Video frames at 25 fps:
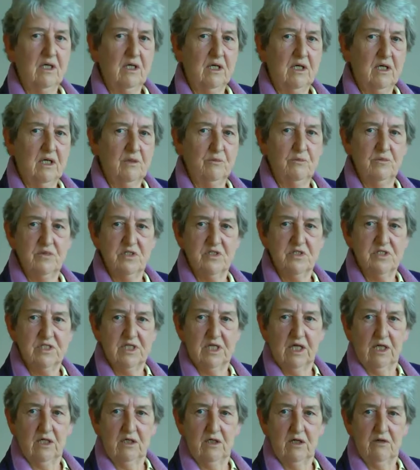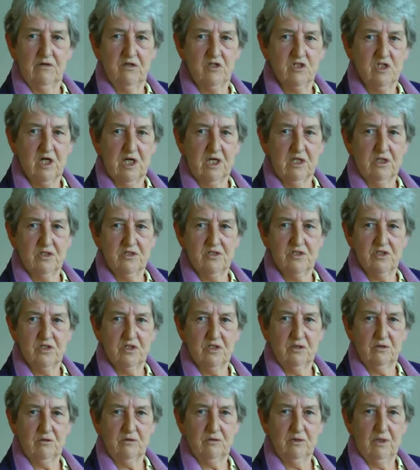hymn to sing, you know, the Shaker's
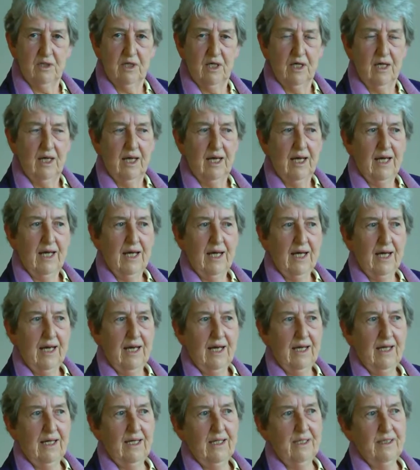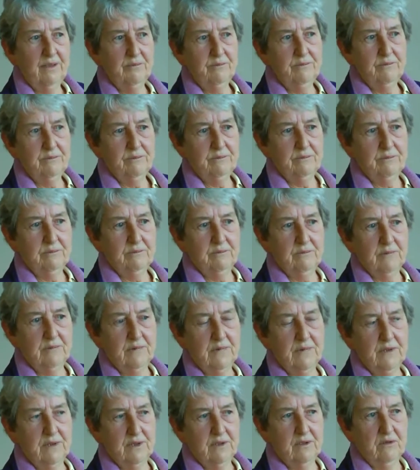tune. Mm-hmm. um,
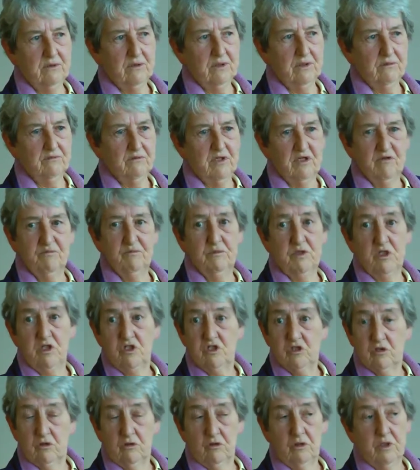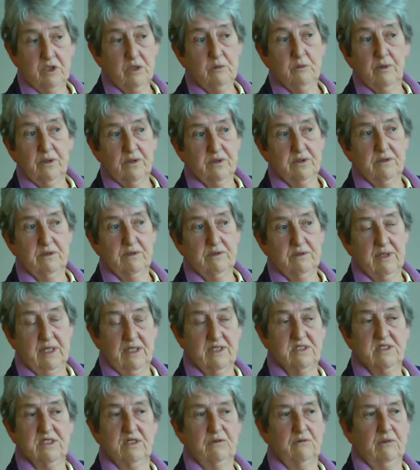and it will Give Me Joy. Well,
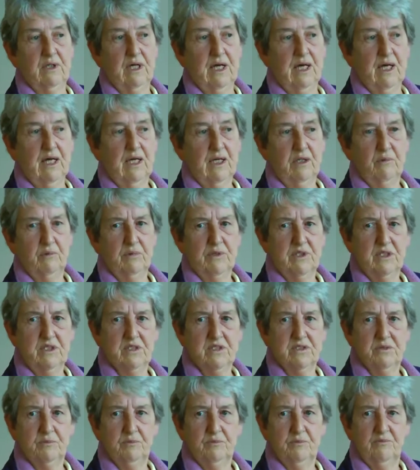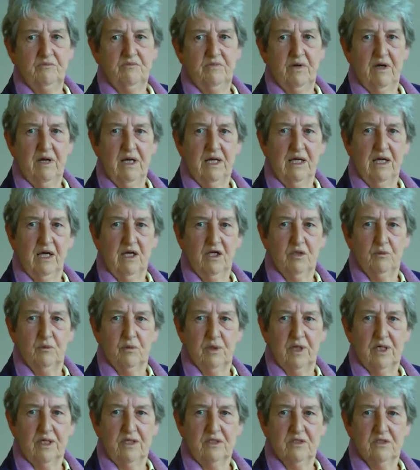that's okay, but it's very
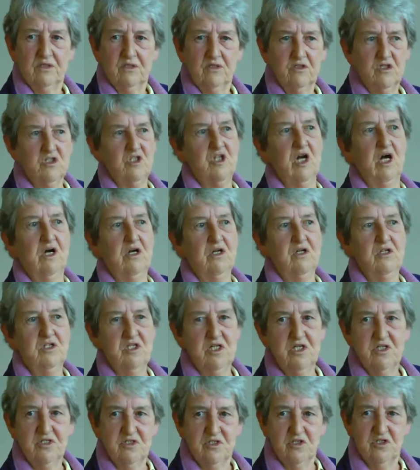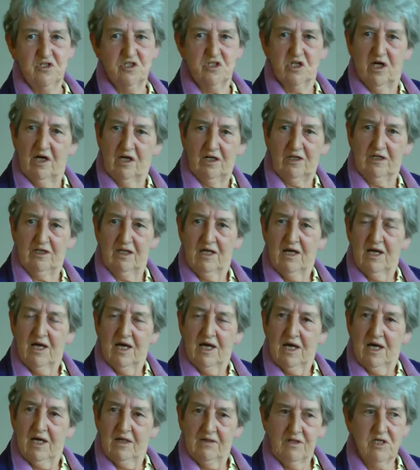lightweight and shine jesus shine
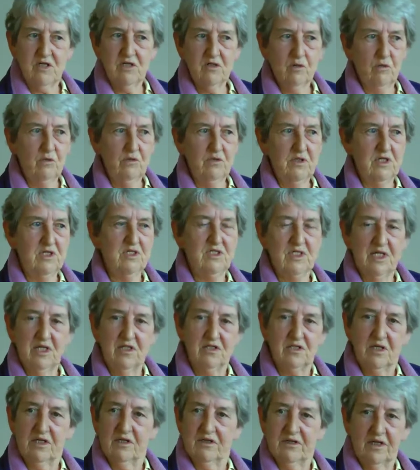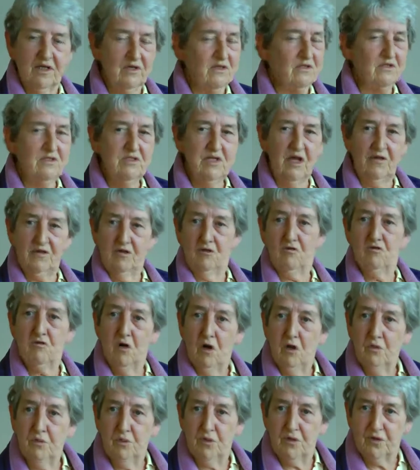the, all these things are, there's nothing
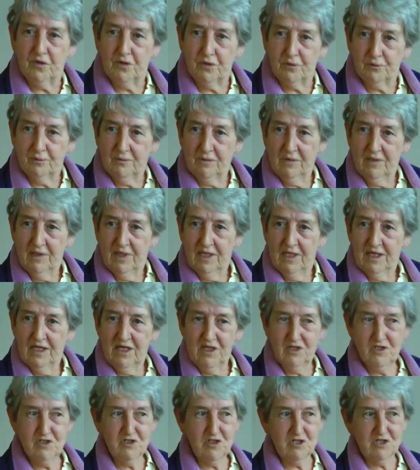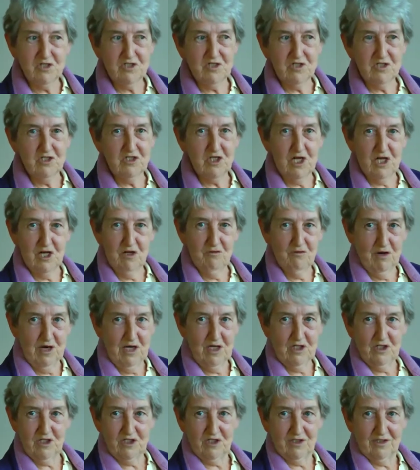wrong with them it's just the
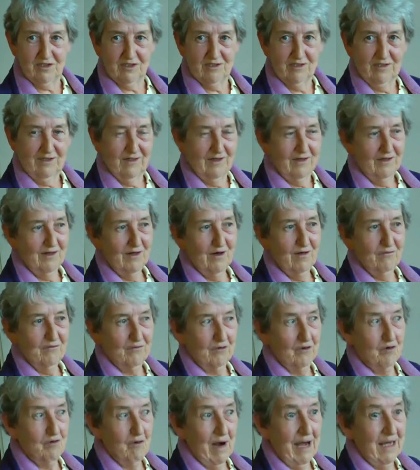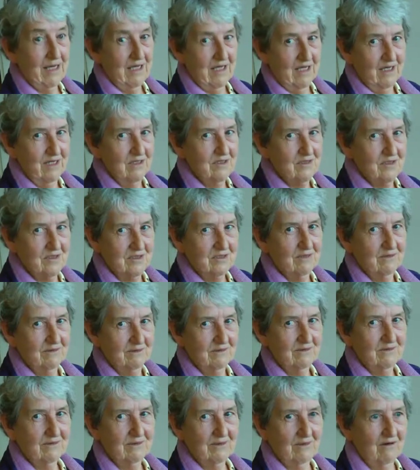generation of grannies
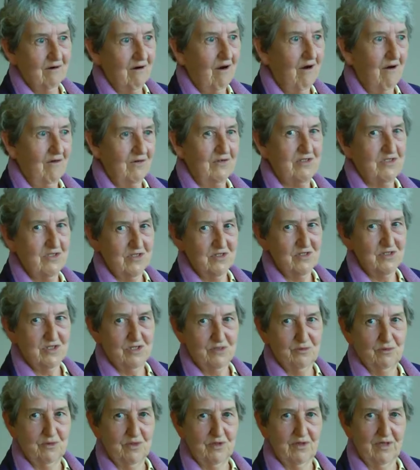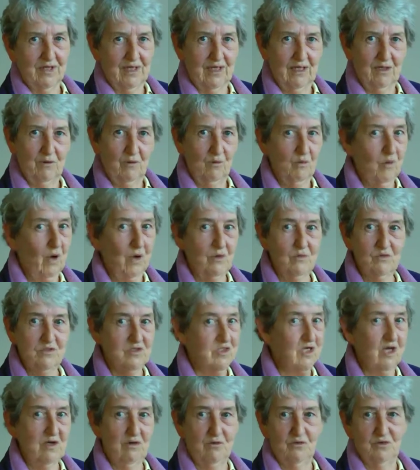or aunties who are there
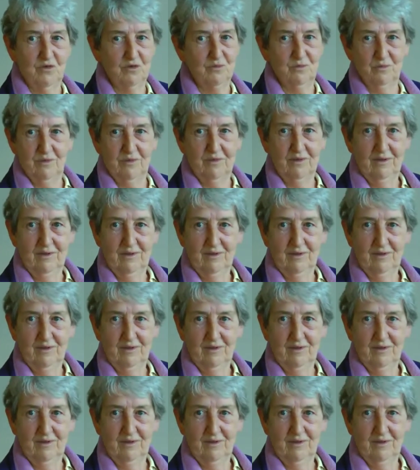won't know them.